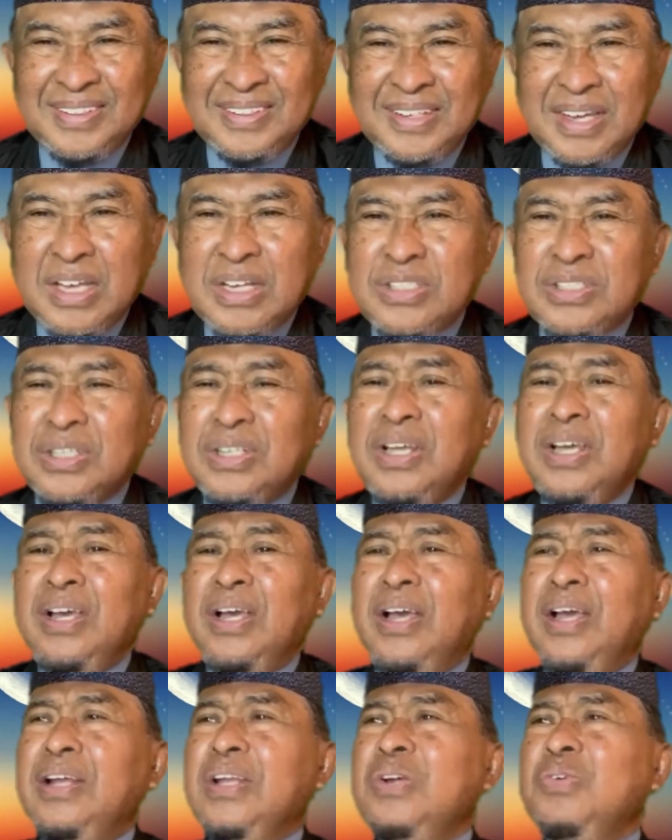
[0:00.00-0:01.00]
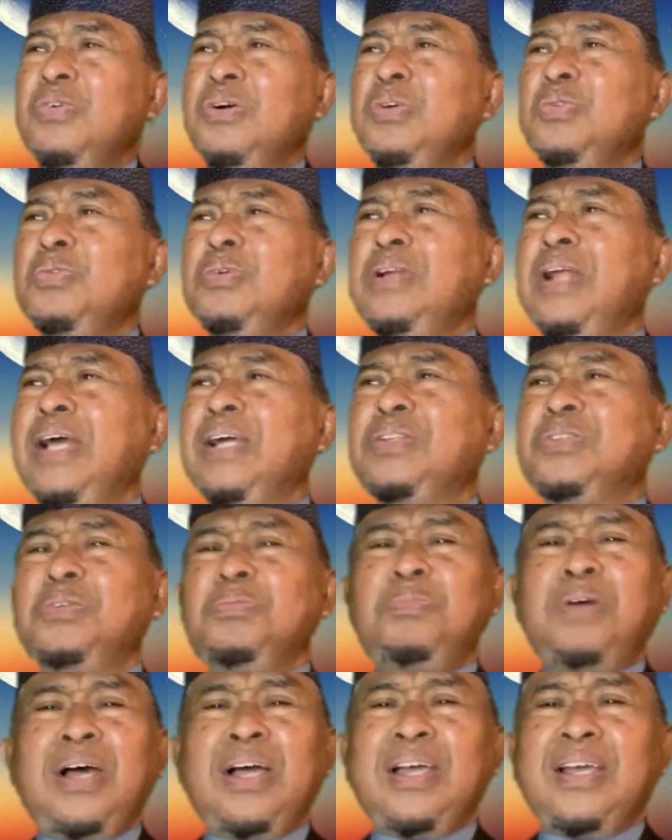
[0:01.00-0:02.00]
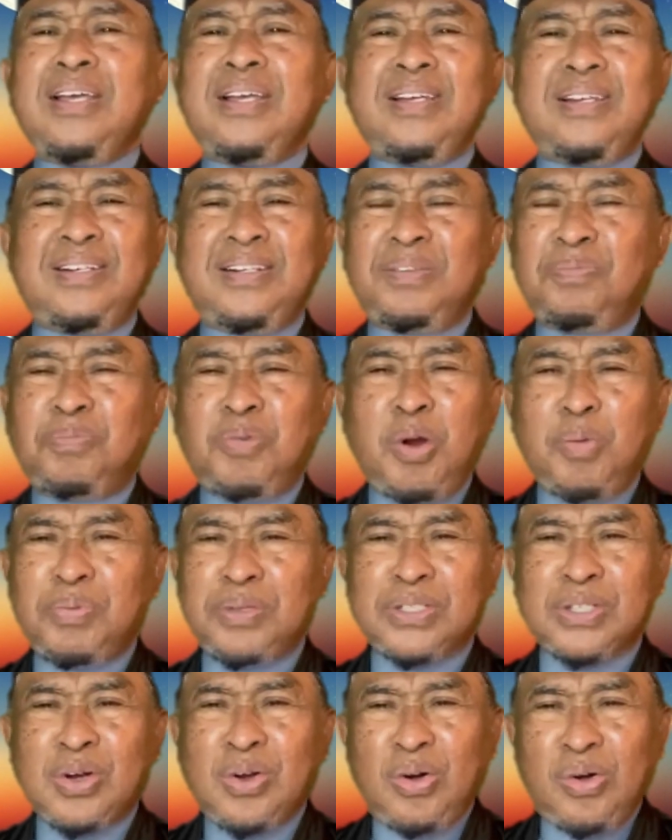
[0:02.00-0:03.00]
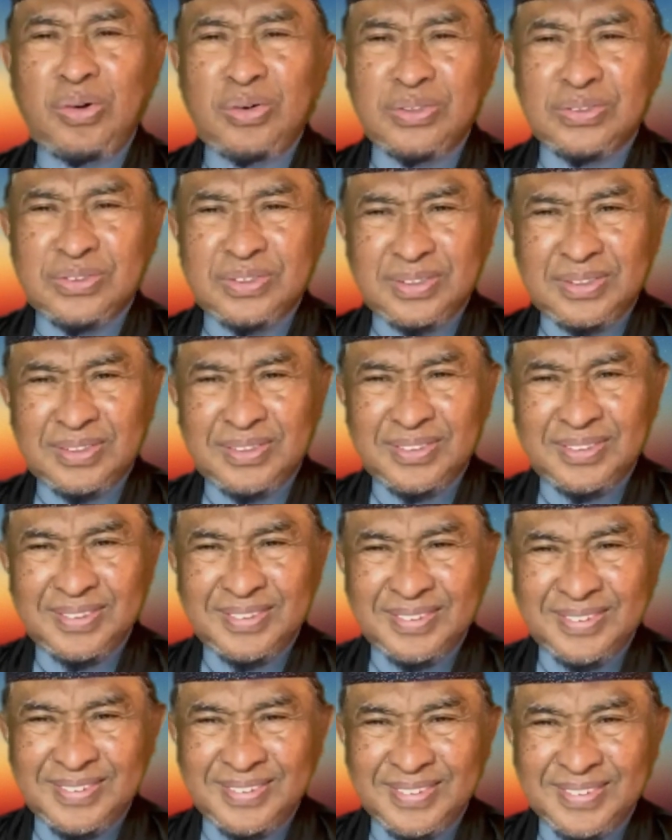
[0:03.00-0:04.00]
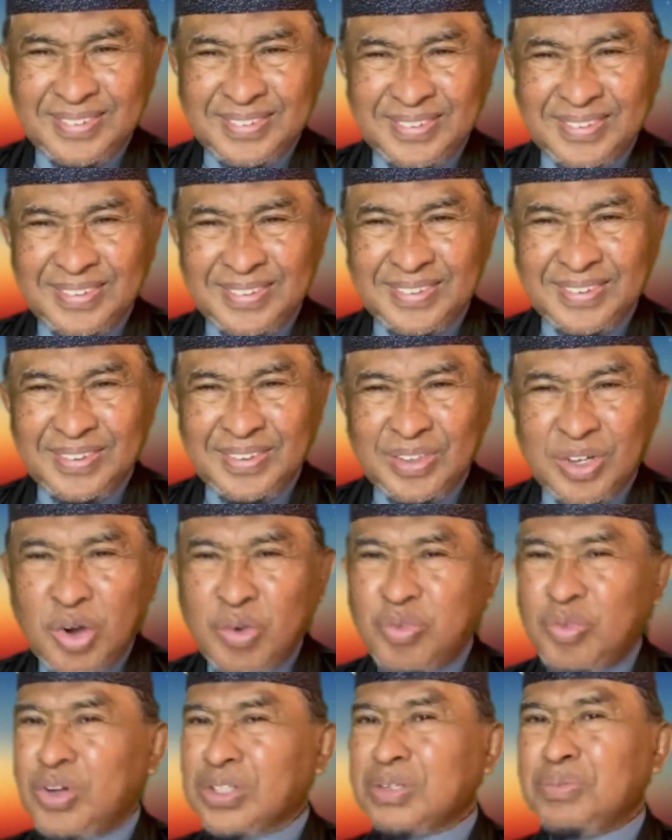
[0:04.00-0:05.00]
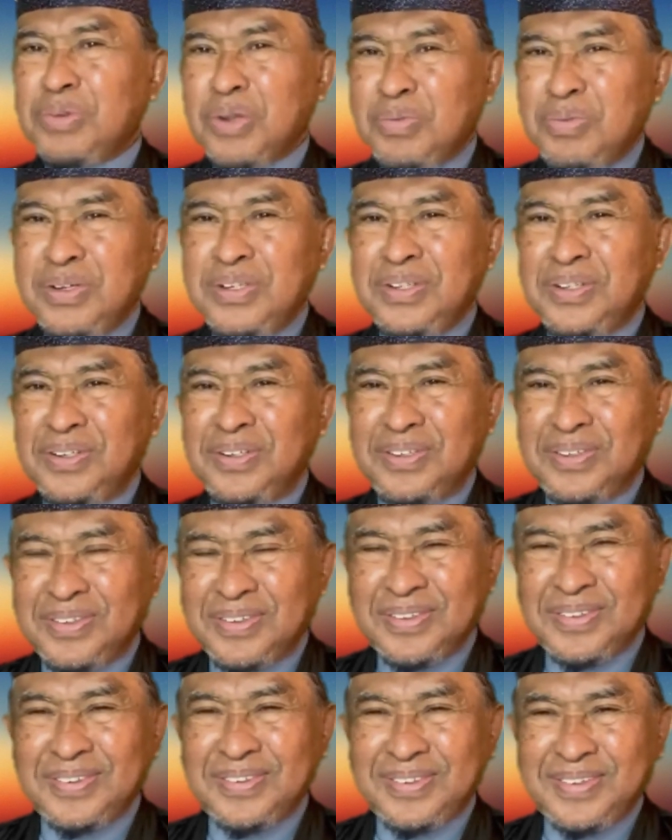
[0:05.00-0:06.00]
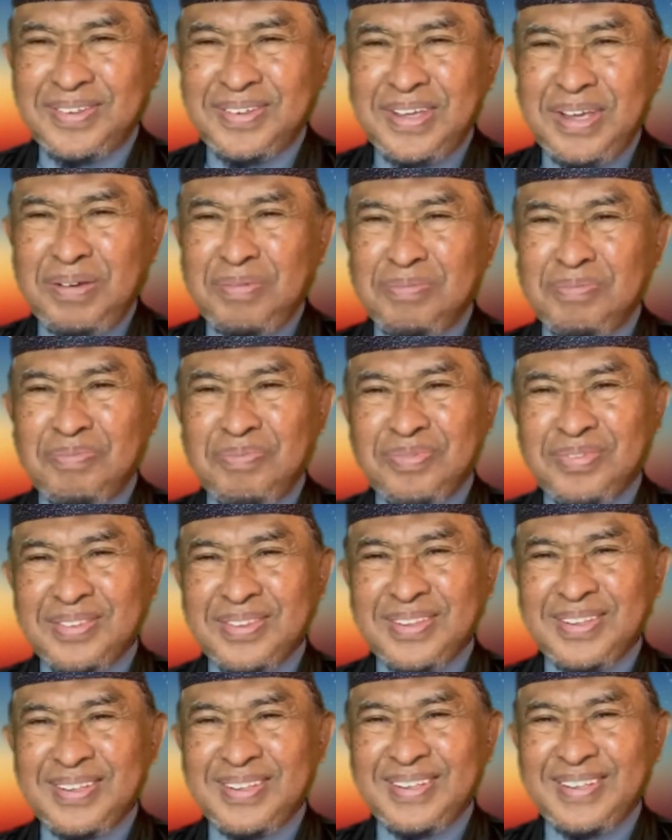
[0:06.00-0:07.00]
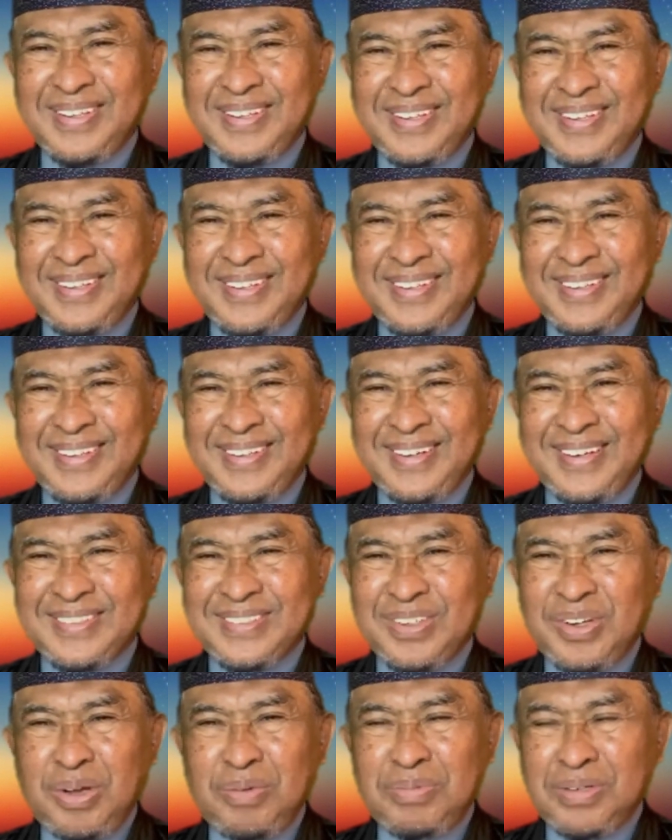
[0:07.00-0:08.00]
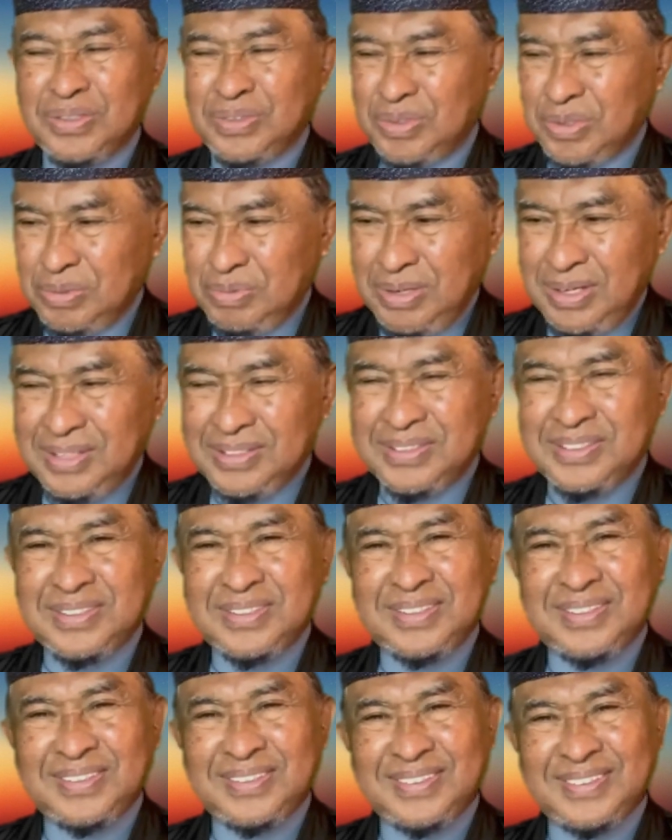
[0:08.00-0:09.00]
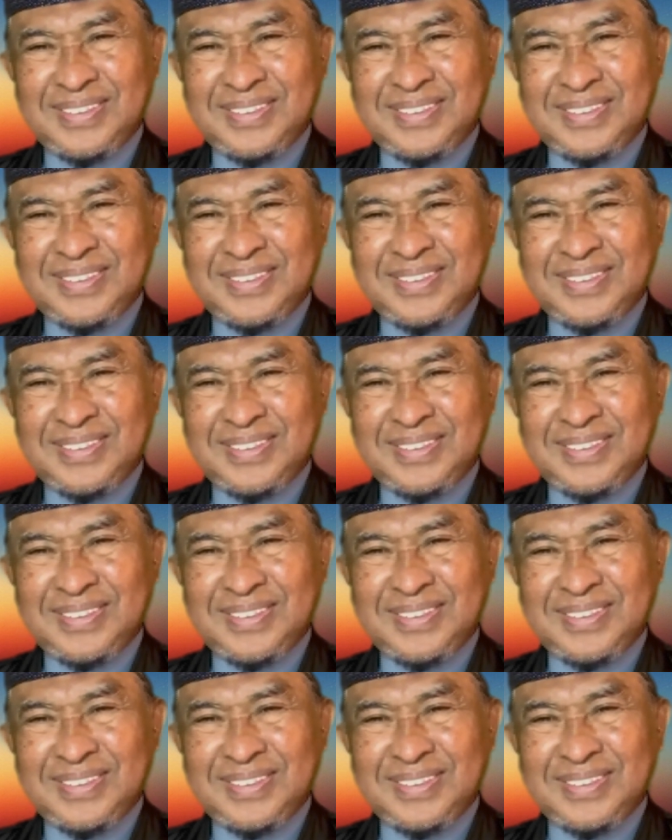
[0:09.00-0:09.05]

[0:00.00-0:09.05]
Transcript: And he said, anyone would like to buy the Prophet clothes? Of course, everybody came. I said, how much? How much?